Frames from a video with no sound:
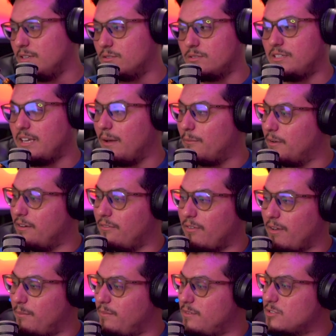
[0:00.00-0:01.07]
get rid of
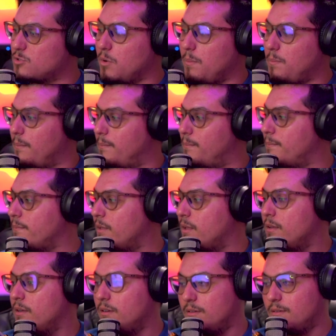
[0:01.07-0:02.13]
him. Sweep him.
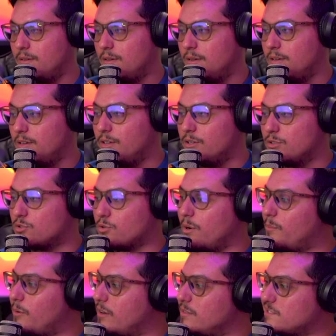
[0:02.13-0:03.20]
Troy
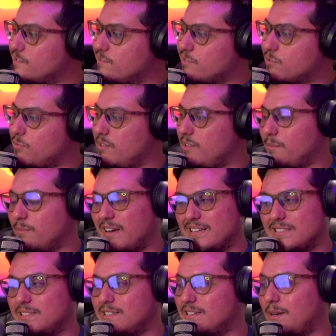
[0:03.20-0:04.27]
Brown Jr. is one of them guys.
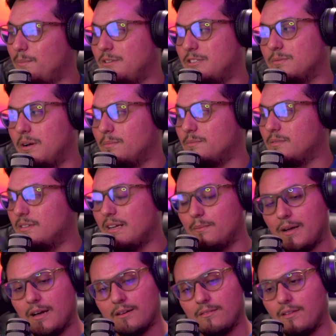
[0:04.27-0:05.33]
He's got to be swept. Get him
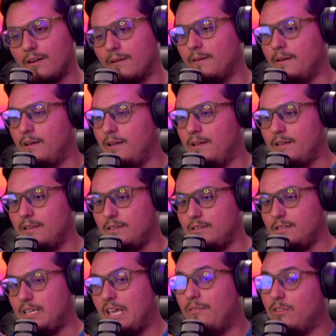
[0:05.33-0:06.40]
out of there.
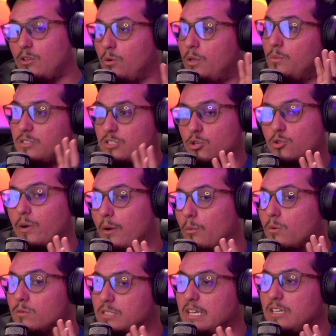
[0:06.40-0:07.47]
Even though he was a great
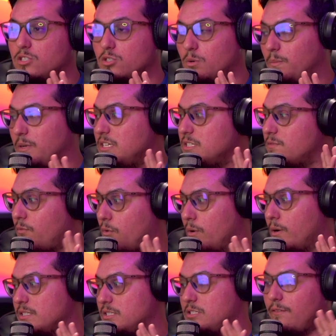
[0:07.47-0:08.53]
rotational piece for
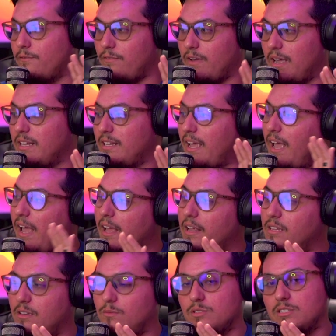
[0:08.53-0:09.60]
us, defend, and
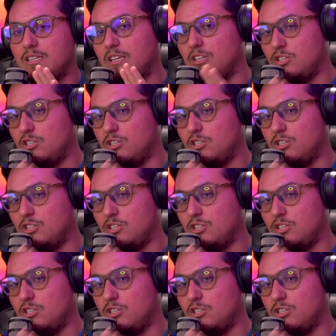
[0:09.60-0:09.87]
he was getting